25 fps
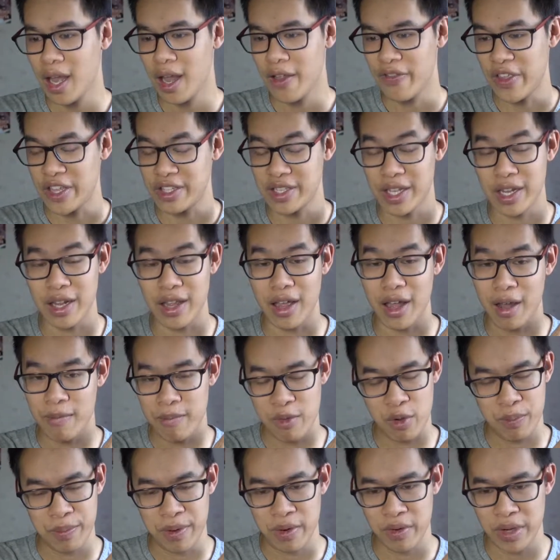They said it
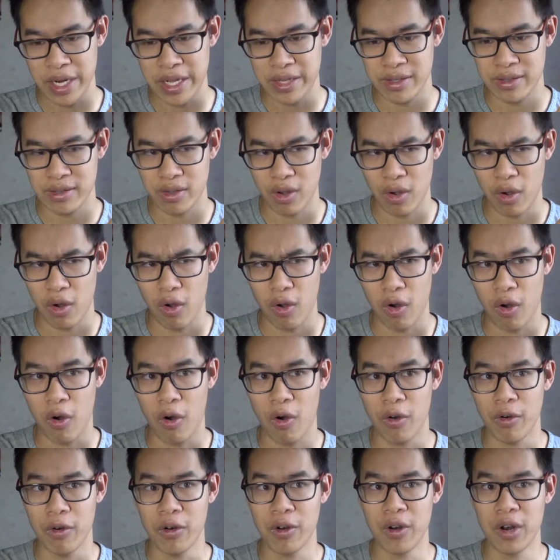will be released
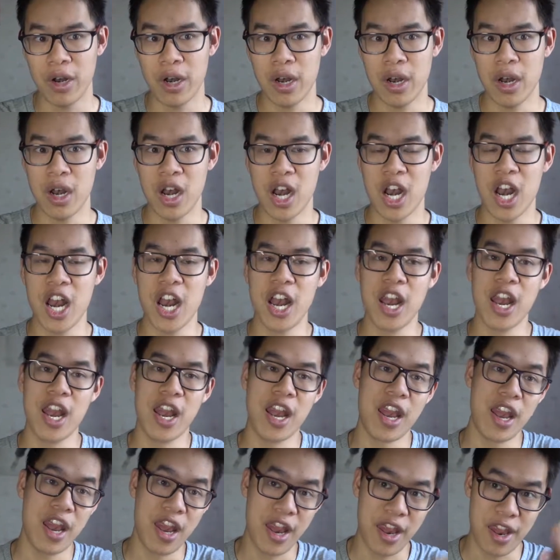
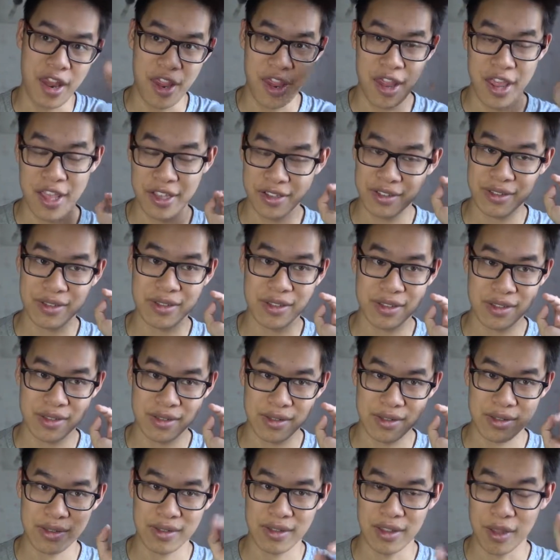on
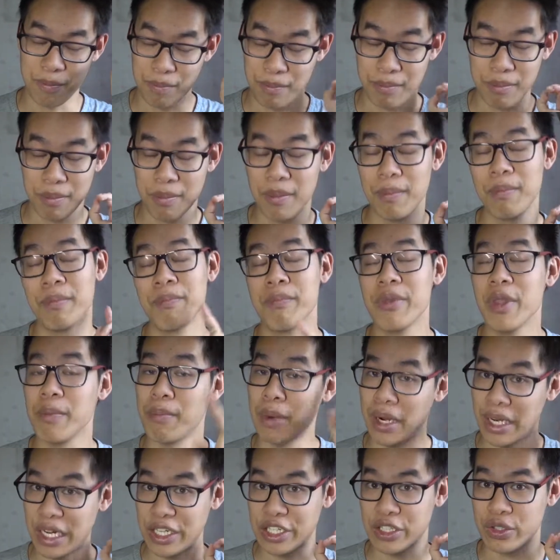the
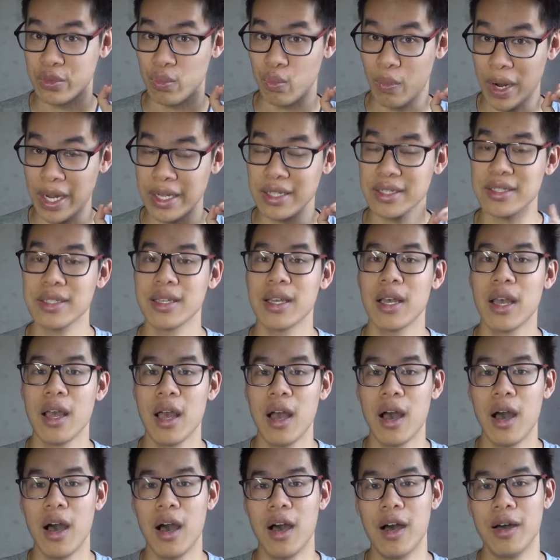Monday just went.
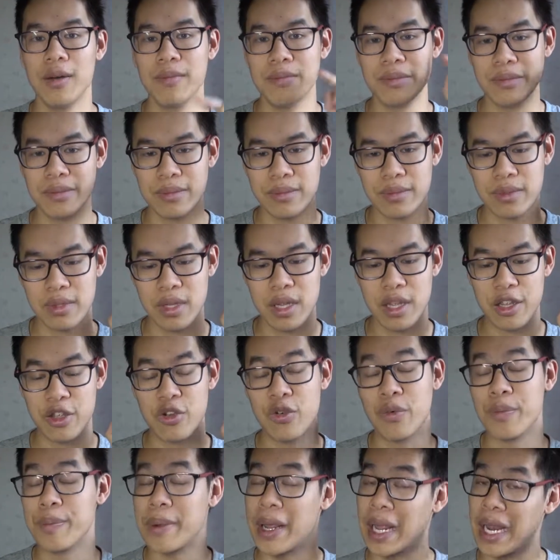
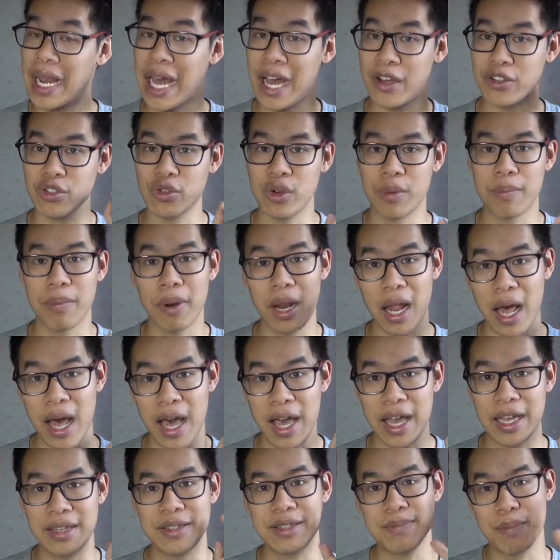You'll be allowed to
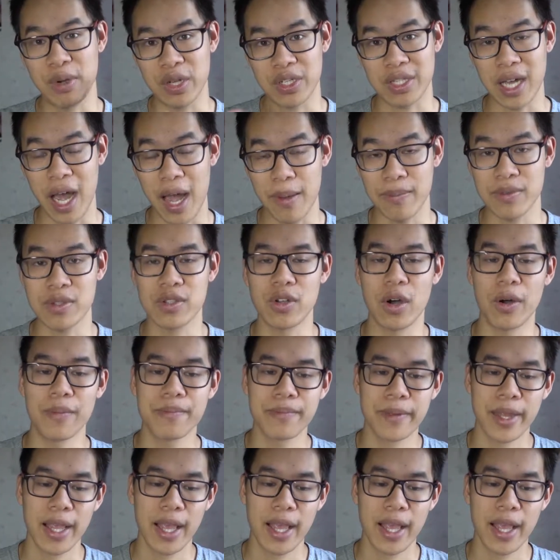apply and book a time slot,